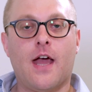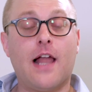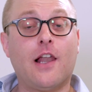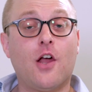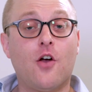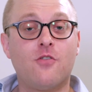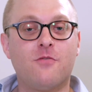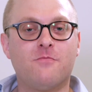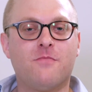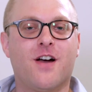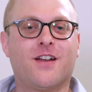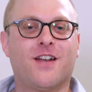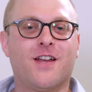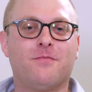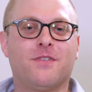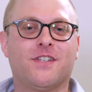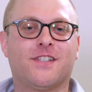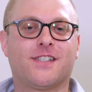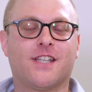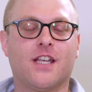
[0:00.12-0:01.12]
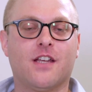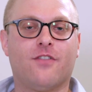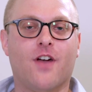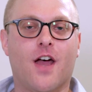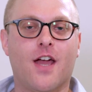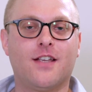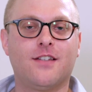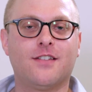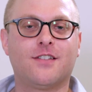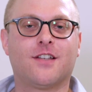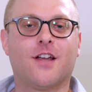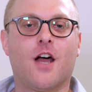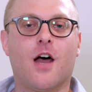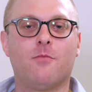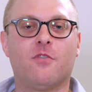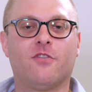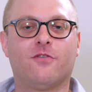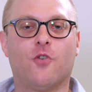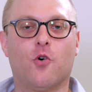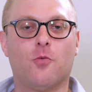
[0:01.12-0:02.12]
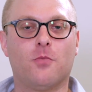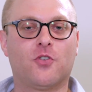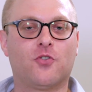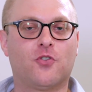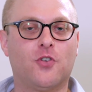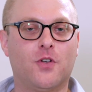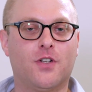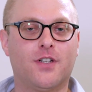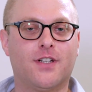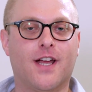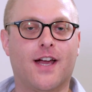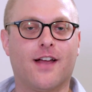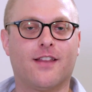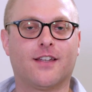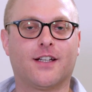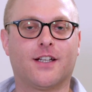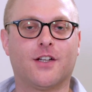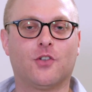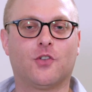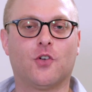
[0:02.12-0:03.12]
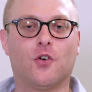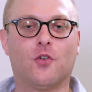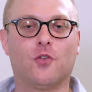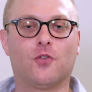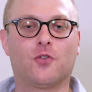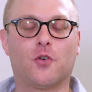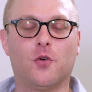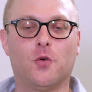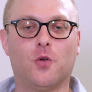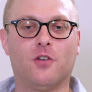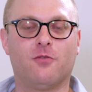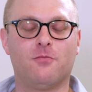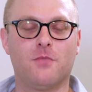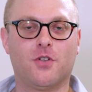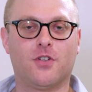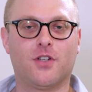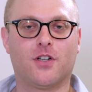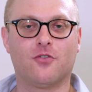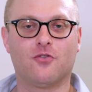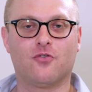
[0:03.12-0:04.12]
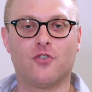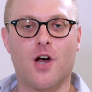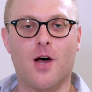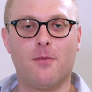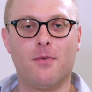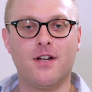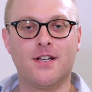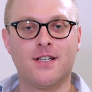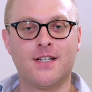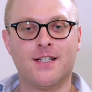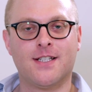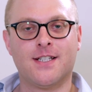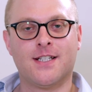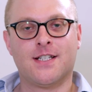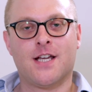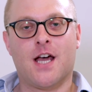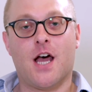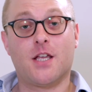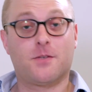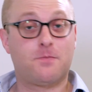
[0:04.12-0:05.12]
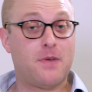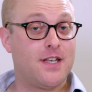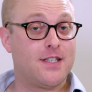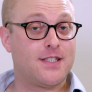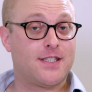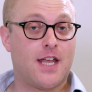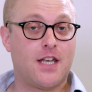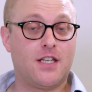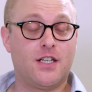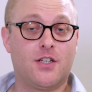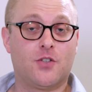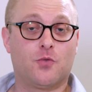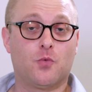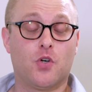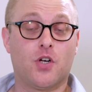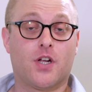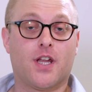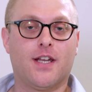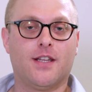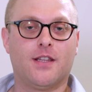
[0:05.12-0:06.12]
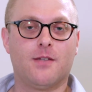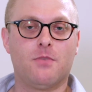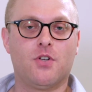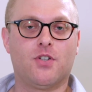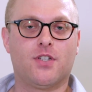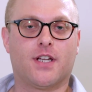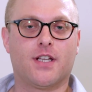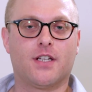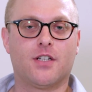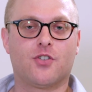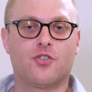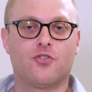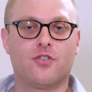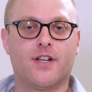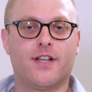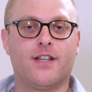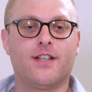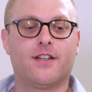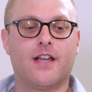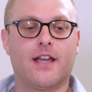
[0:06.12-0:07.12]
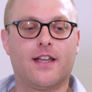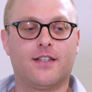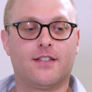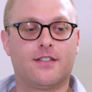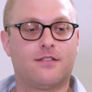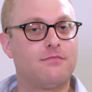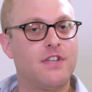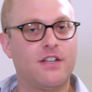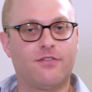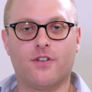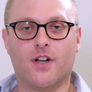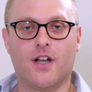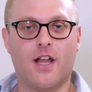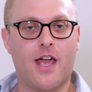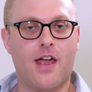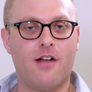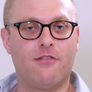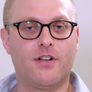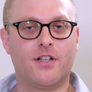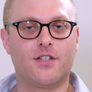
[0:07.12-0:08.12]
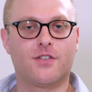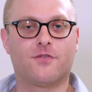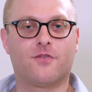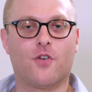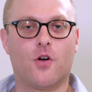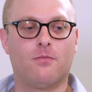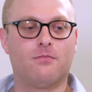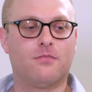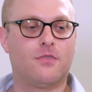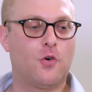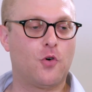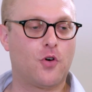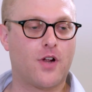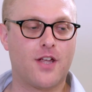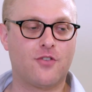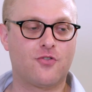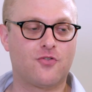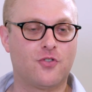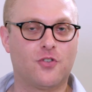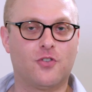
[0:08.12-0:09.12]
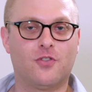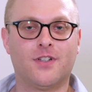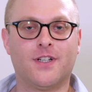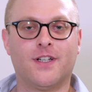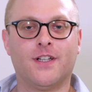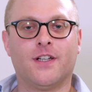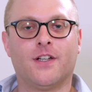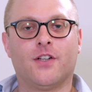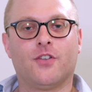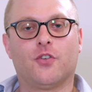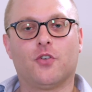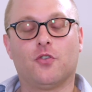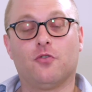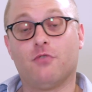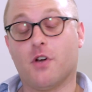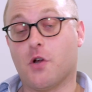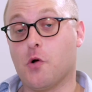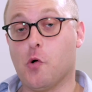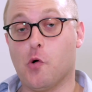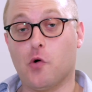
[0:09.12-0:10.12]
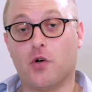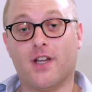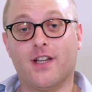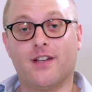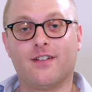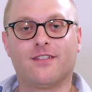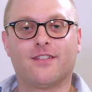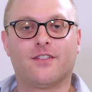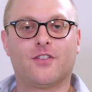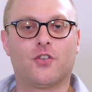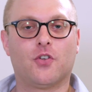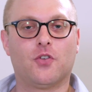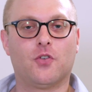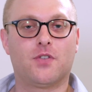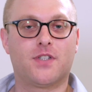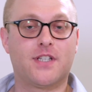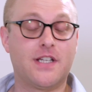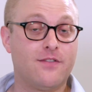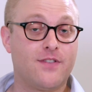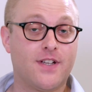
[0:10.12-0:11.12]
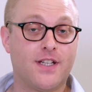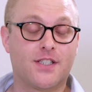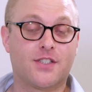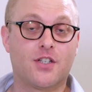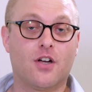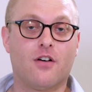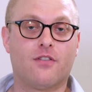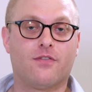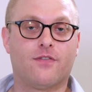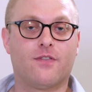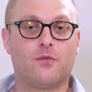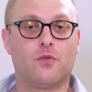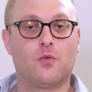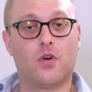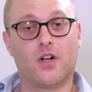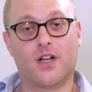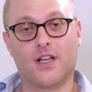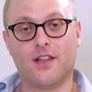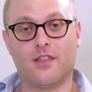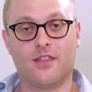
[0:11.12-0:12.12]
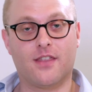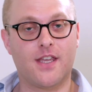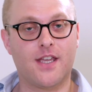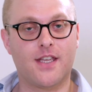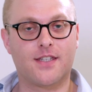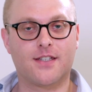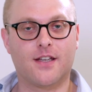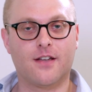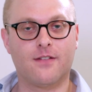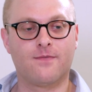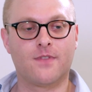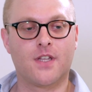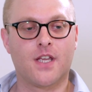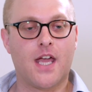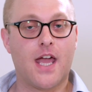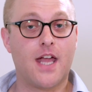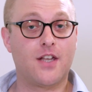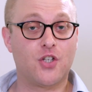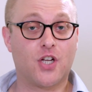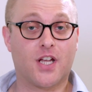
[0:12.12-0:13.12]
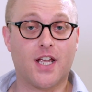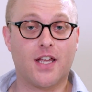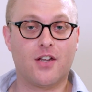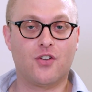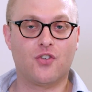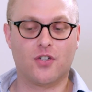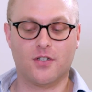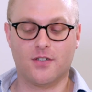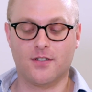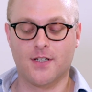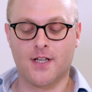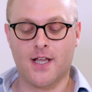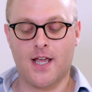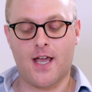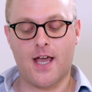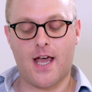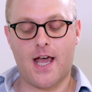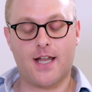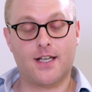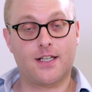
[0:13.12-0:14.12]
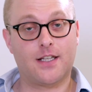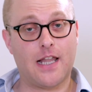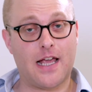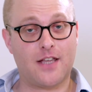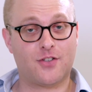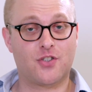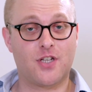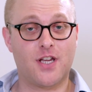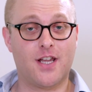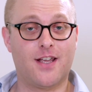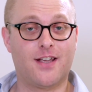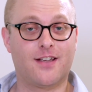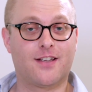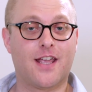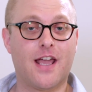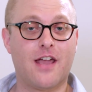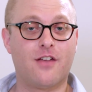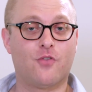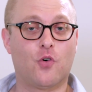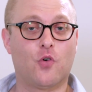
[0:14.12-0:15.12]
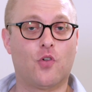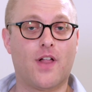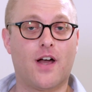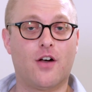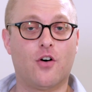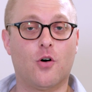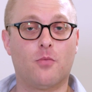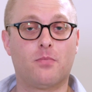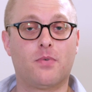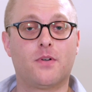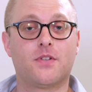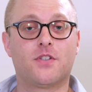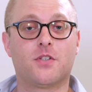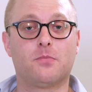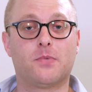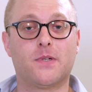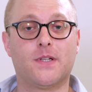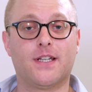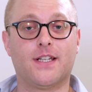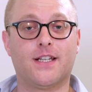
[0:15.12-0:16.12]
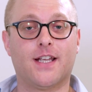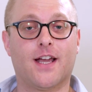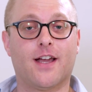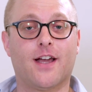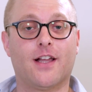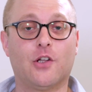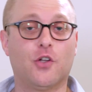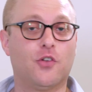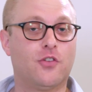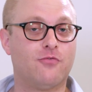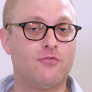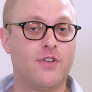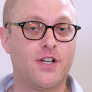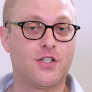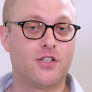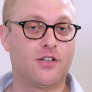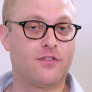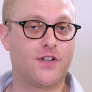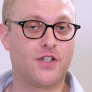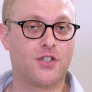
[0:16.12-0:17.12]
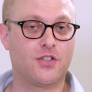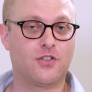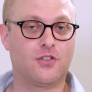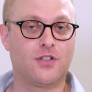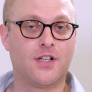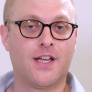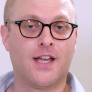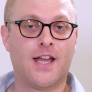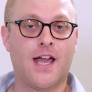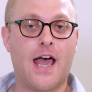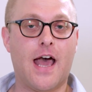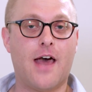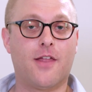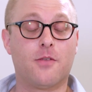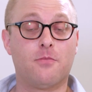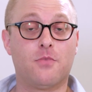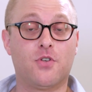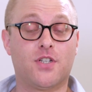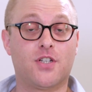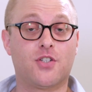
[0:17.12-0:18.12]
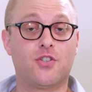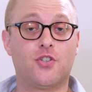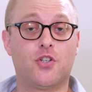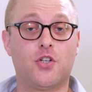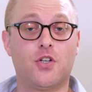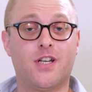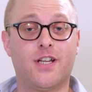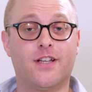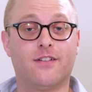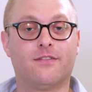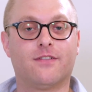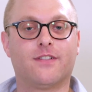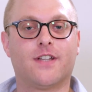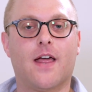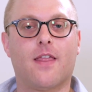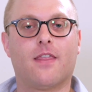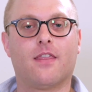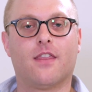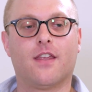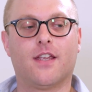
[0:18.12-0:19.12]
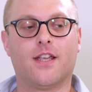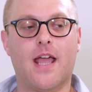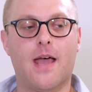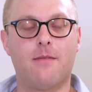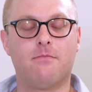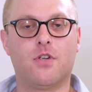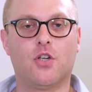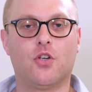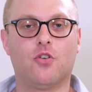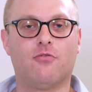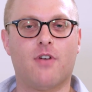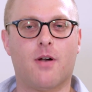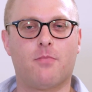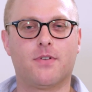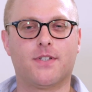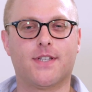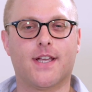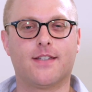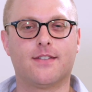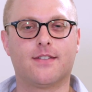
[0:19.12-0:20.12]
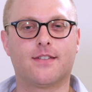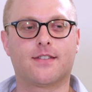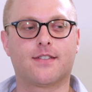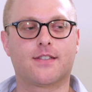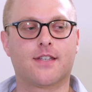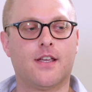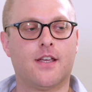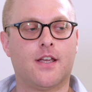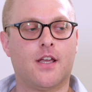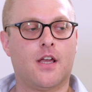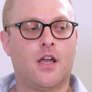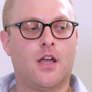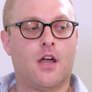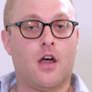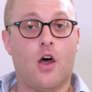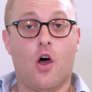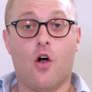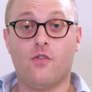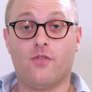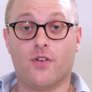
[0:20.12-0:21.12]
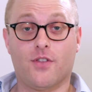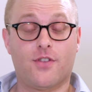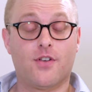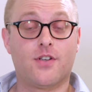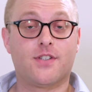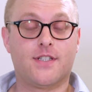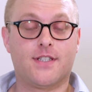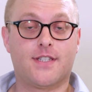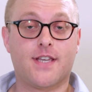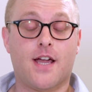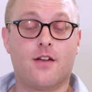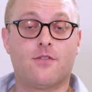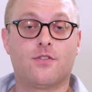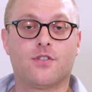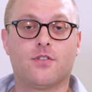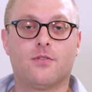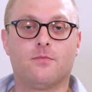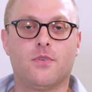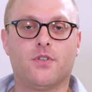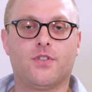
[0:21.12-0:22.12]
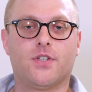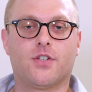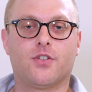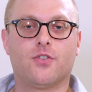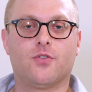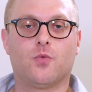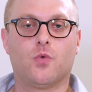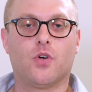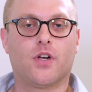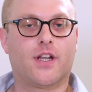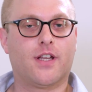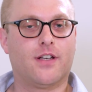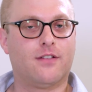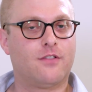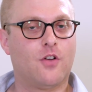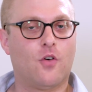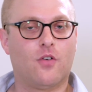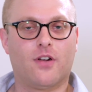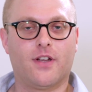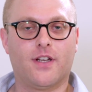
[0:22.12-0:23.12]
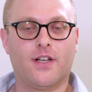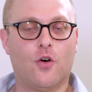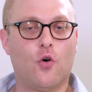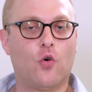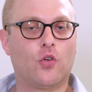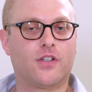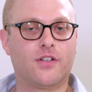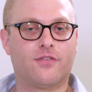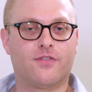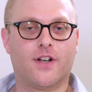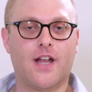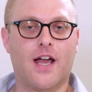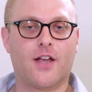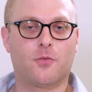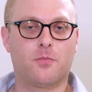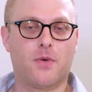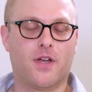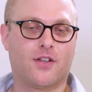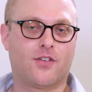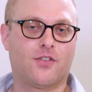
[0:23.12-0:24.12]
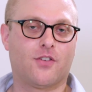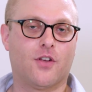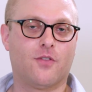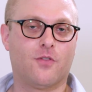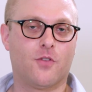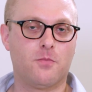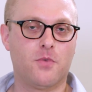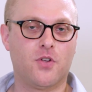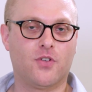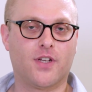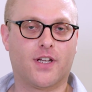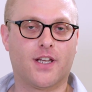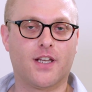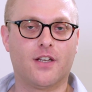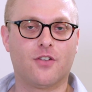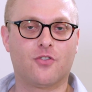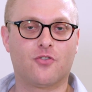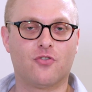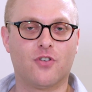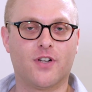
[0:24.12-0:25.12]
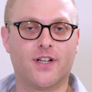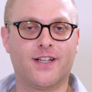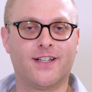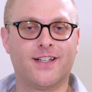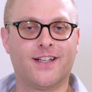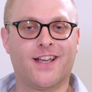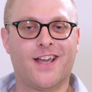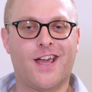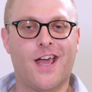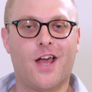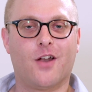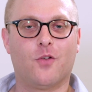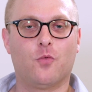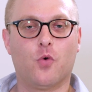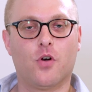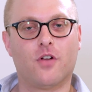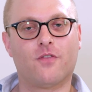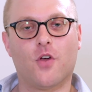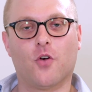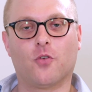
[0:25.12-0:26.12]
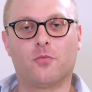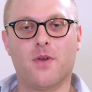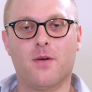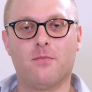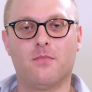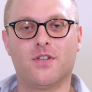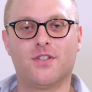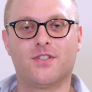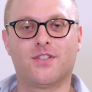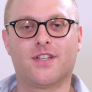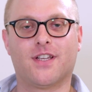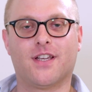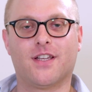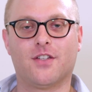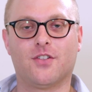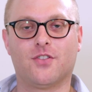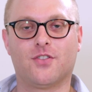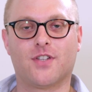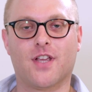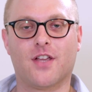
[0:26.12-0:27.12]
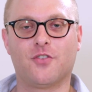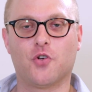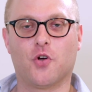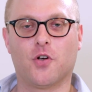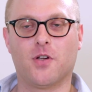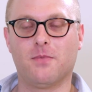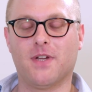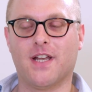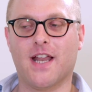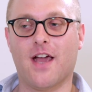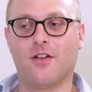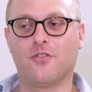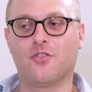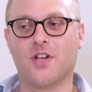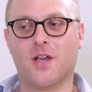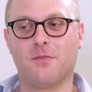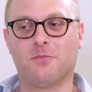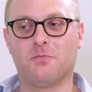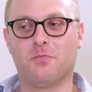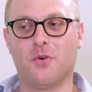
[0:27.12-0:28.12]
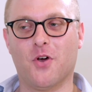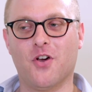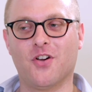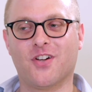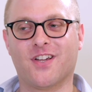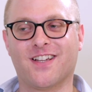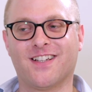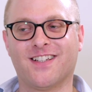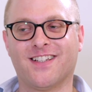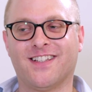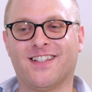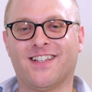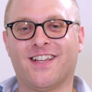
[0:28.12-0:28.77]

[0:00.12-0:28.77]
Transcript: Hello, my name is Steve Haynes. I'm a former student at the Guildhall School of Music and Drama. I spent 10 years working in the music industry in different areas, from orchestral to recording to TV stuff, working in theatre, education, and last year gave all that up to be London Regional Official at the Musicians Union. The MU represents over 30,000 musicians working in all different aspects of the music industry, and one of those members is joining me now, James Burke.